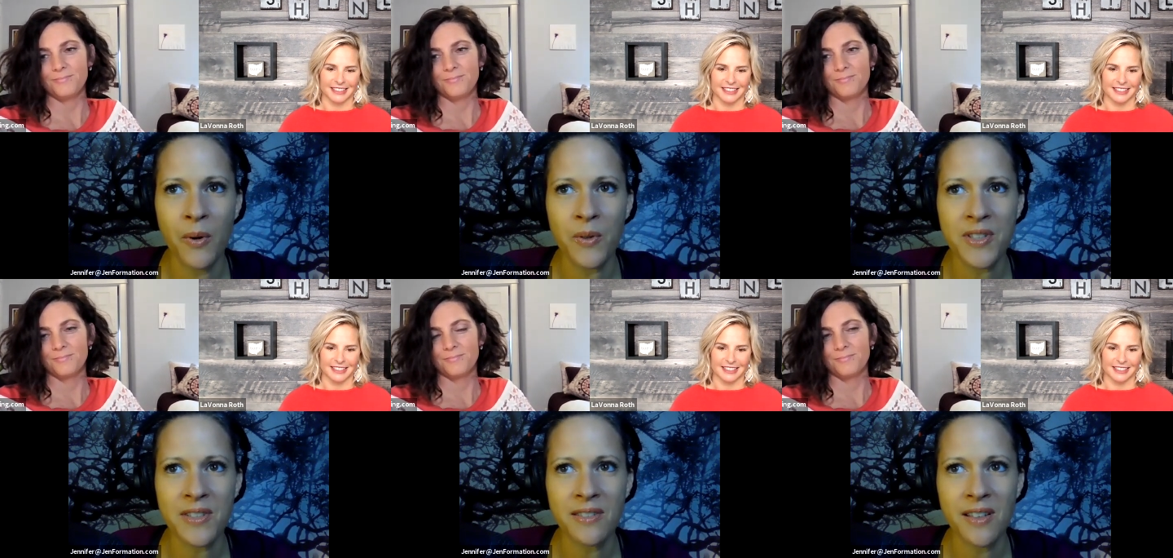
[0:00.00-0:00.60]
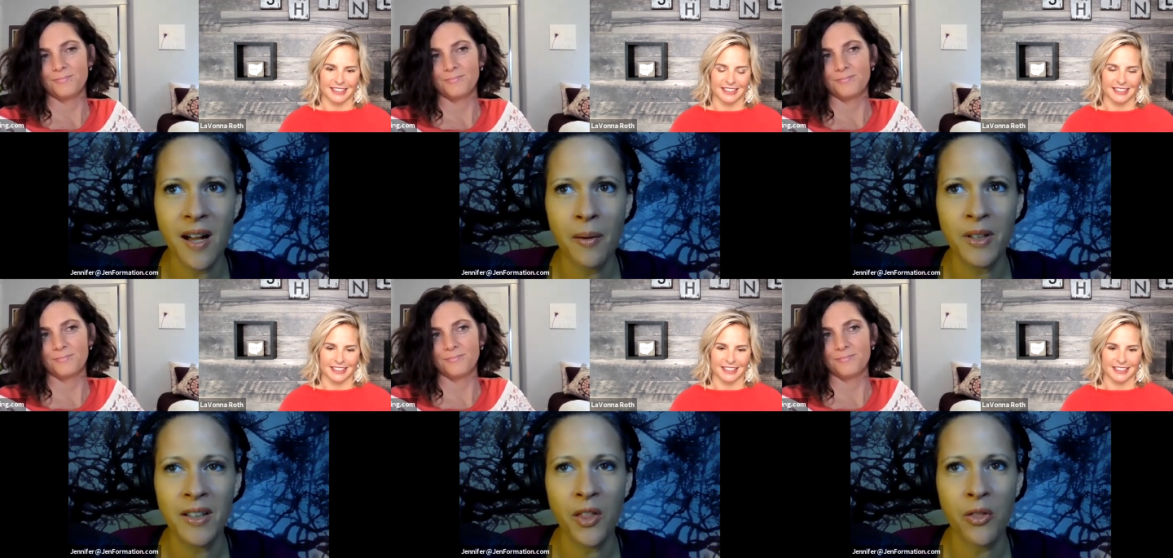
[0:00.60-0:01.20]
Speaker 1: most
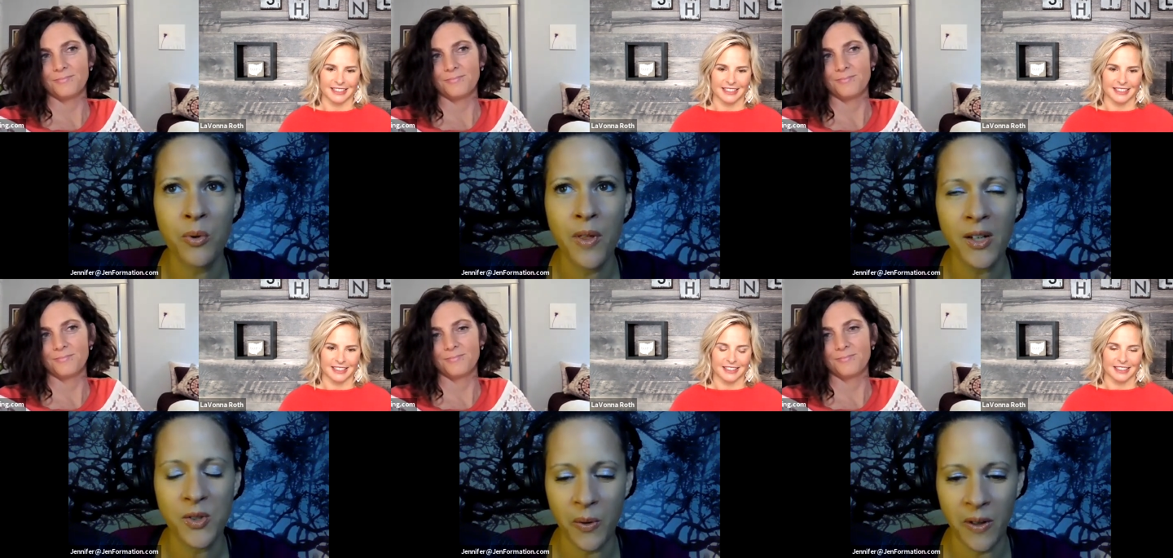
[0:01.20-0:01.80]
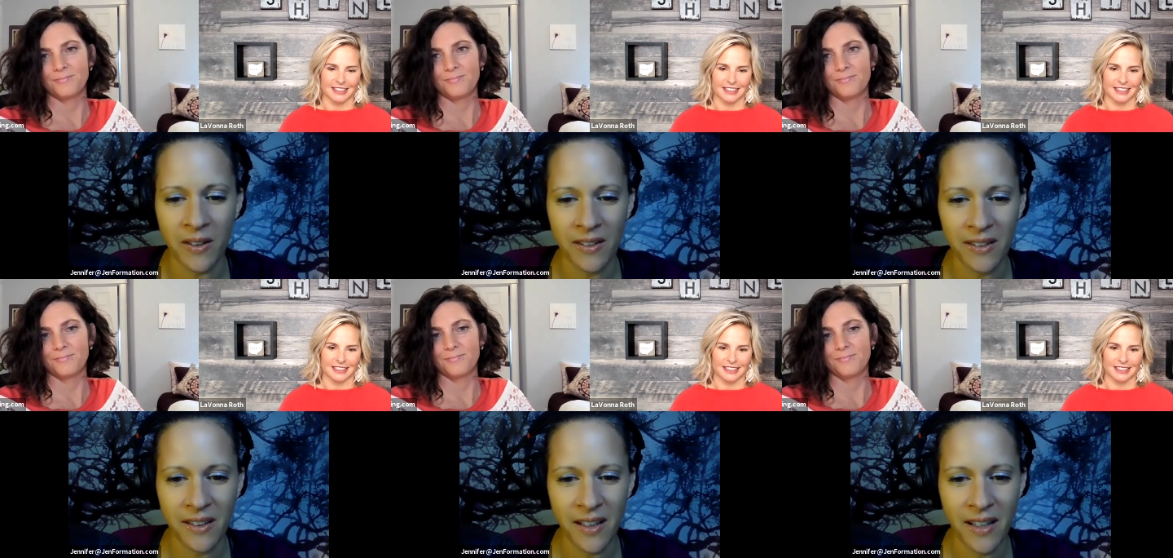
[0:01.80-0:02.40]
coming through that door
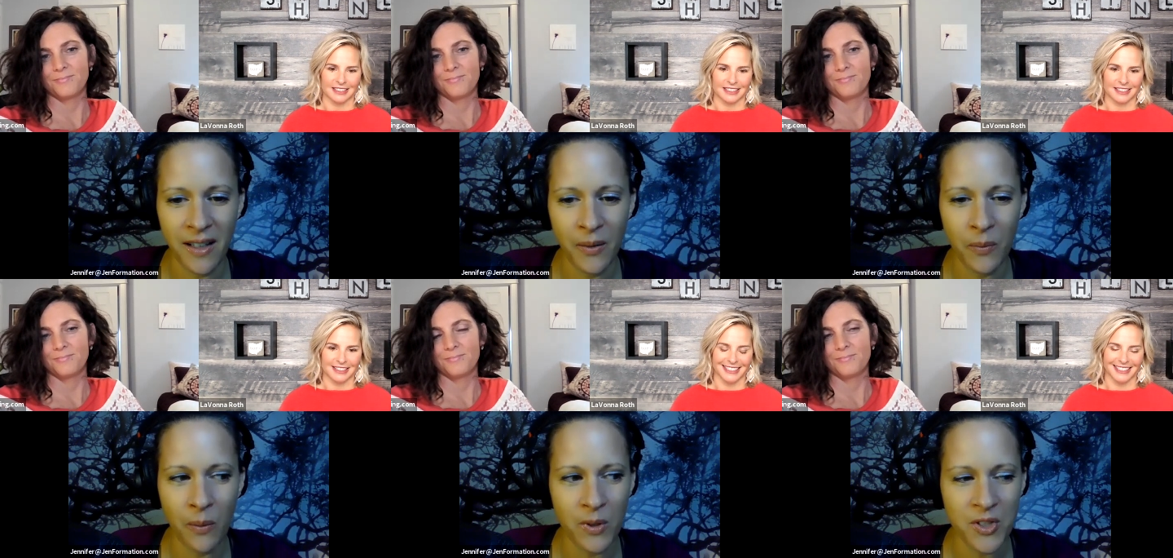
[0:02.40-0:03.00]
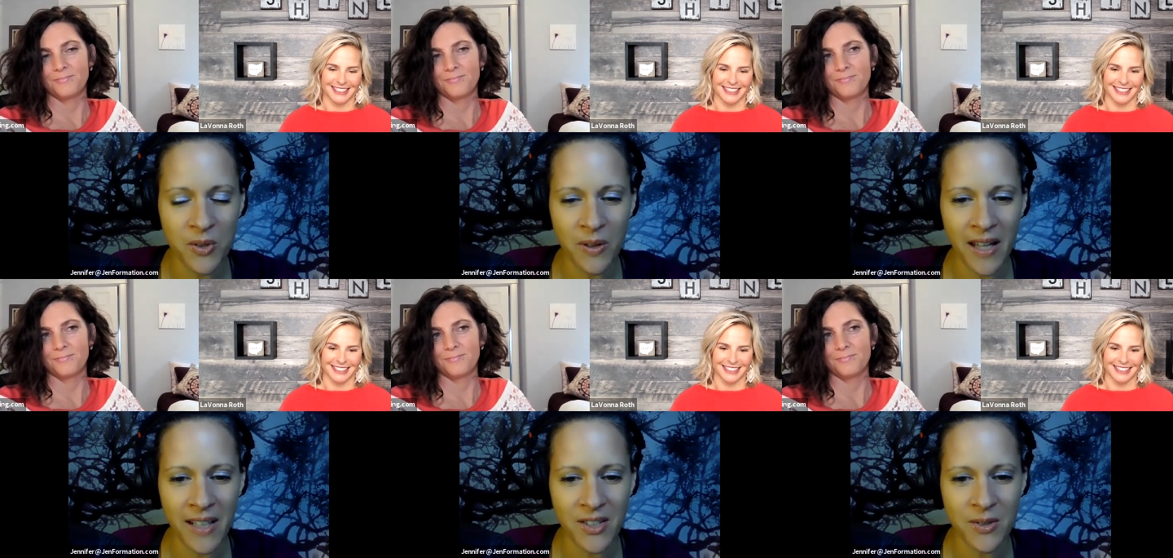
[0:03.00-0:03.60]
and what would you
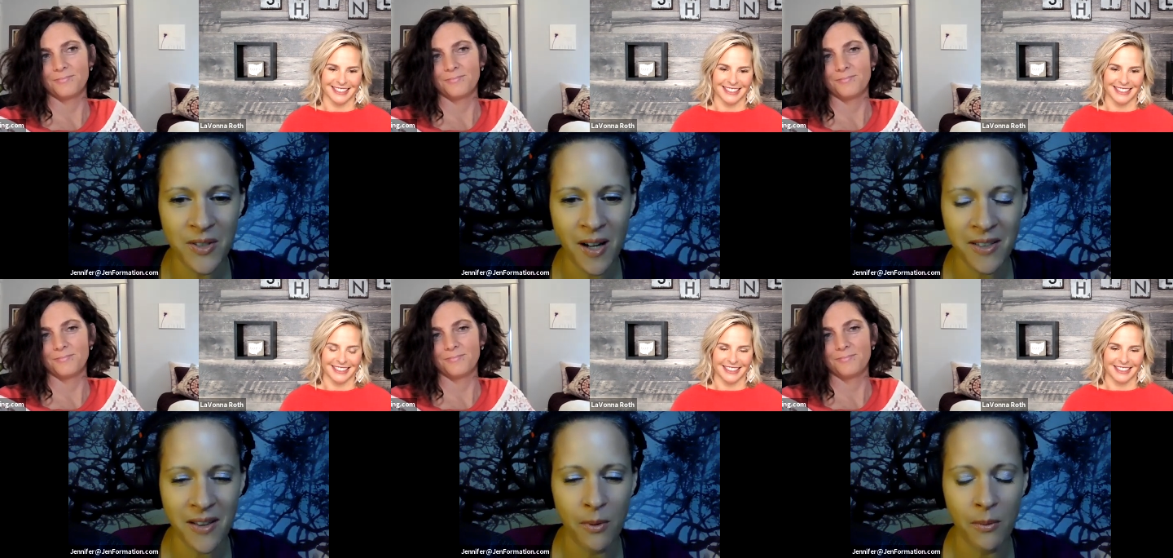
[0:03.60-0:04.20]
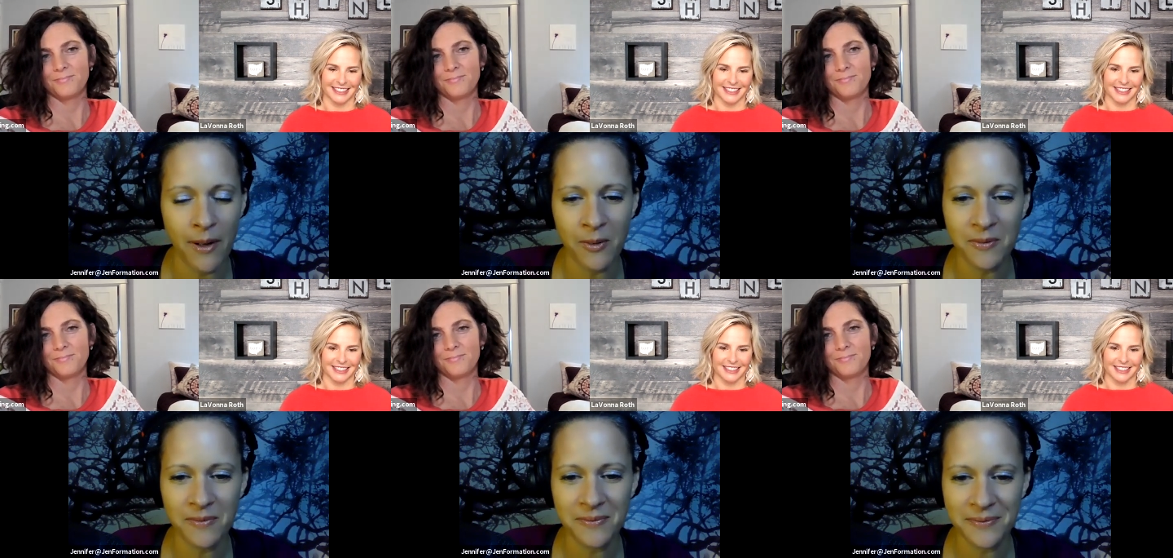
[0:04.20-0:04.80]
like to talk to them about
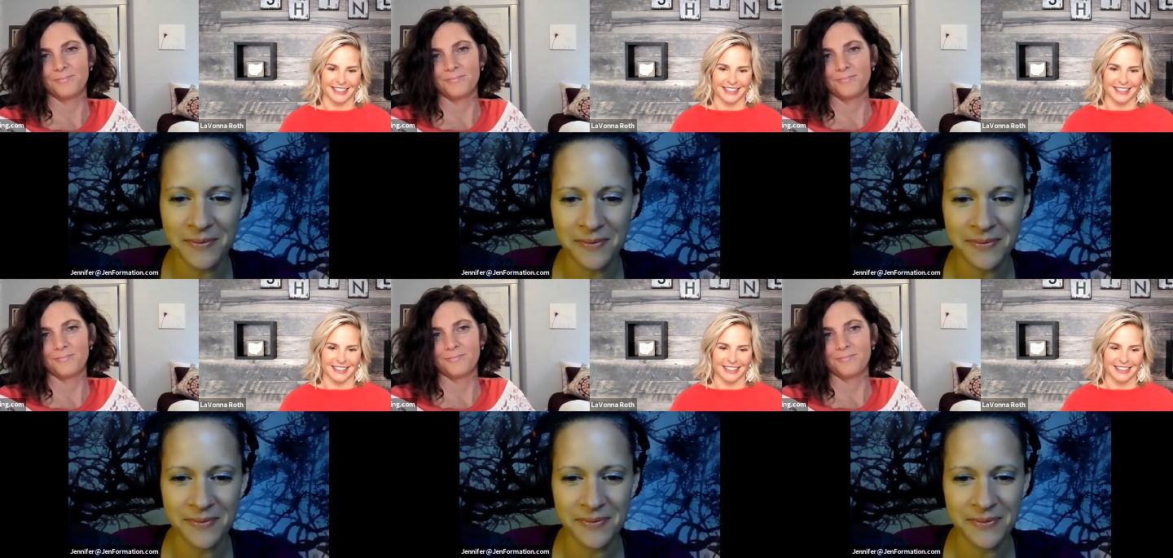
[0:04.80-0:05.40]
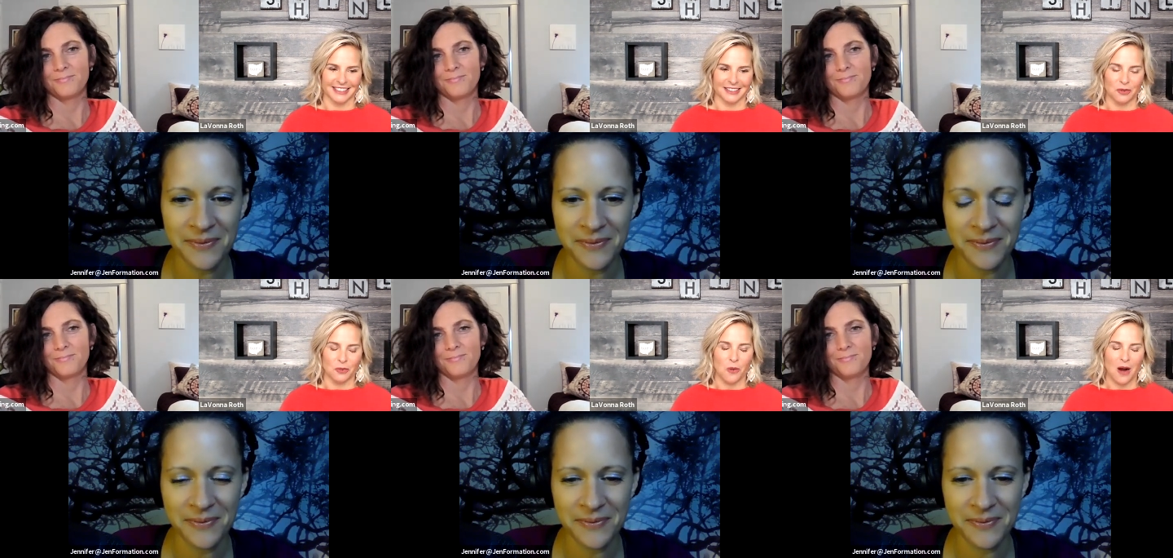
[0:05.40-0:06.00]

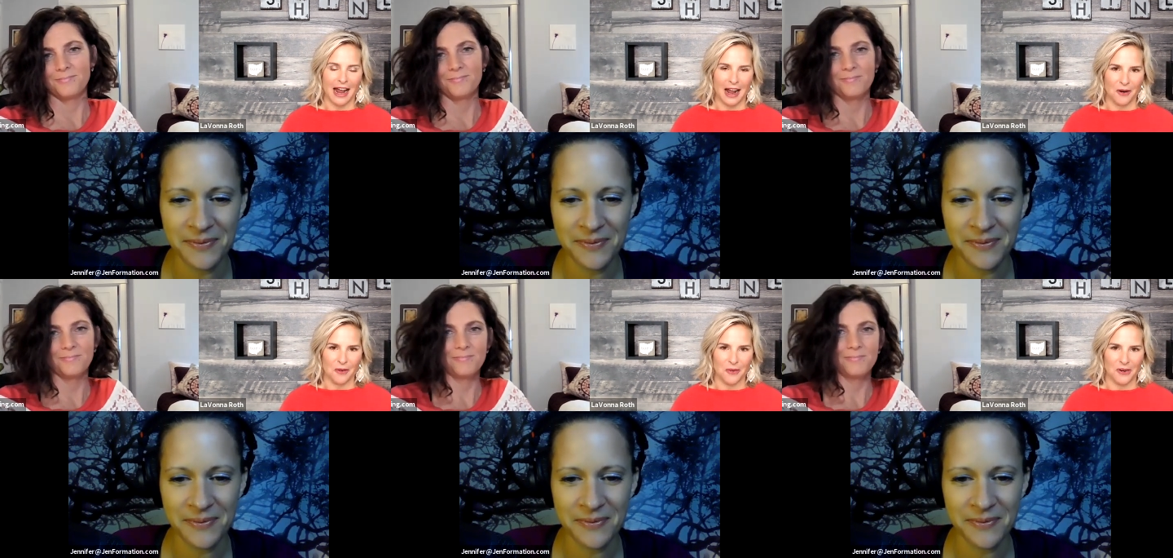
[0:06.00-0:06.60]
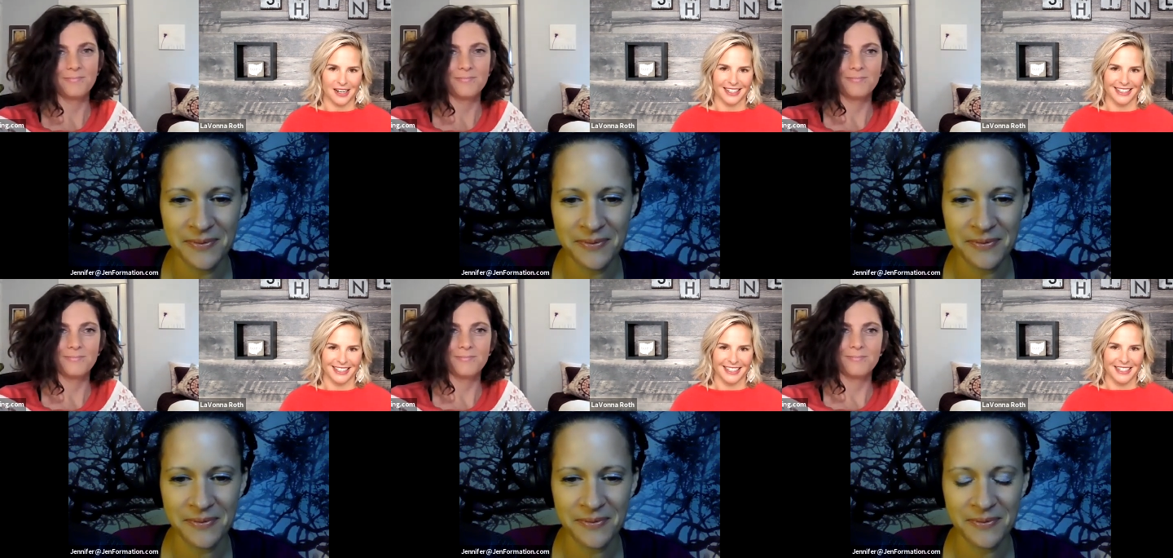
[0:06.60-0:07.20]
Speaker 2: wow
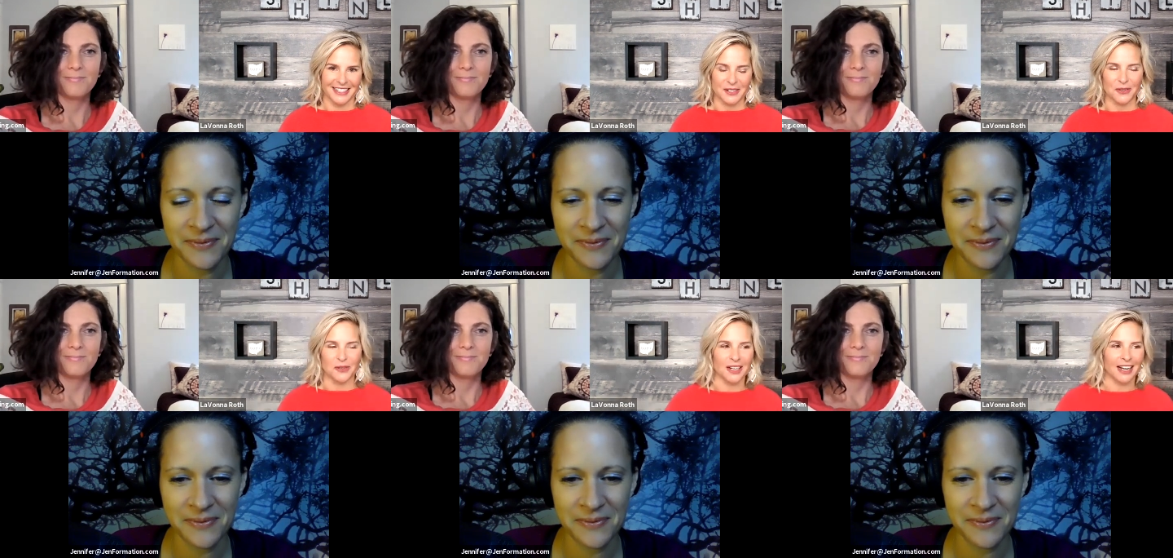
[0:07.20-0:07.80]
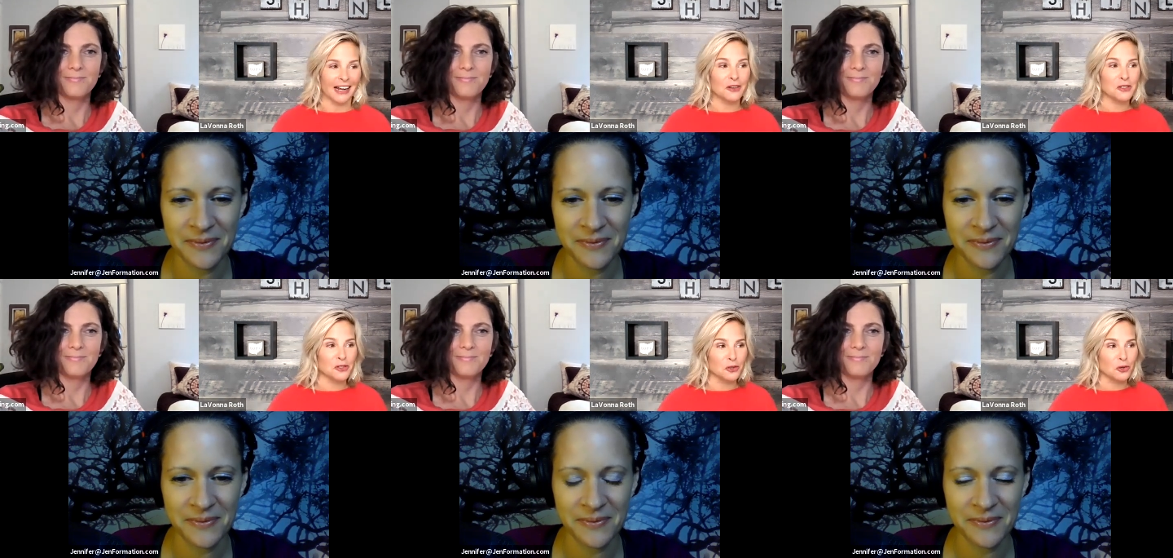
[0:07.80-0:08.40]
so I
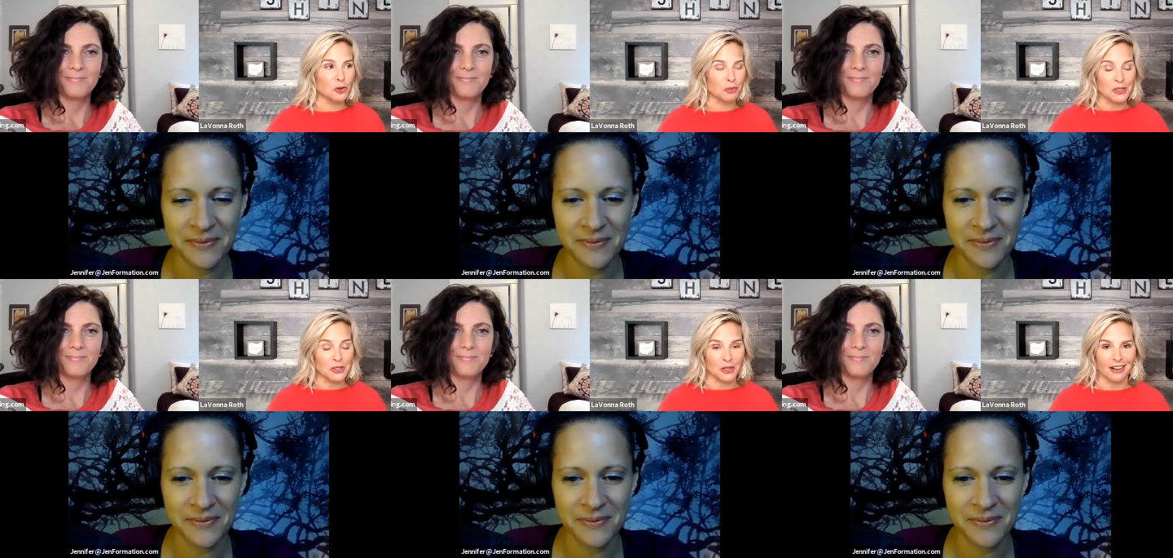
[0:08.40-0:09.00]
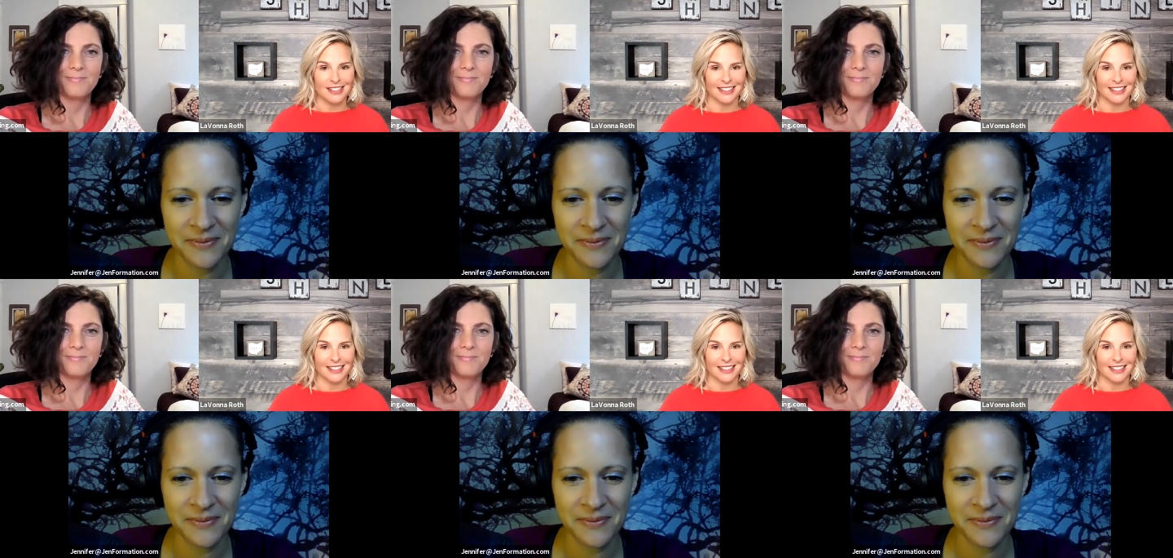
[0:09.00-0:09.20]
also do corporate talks.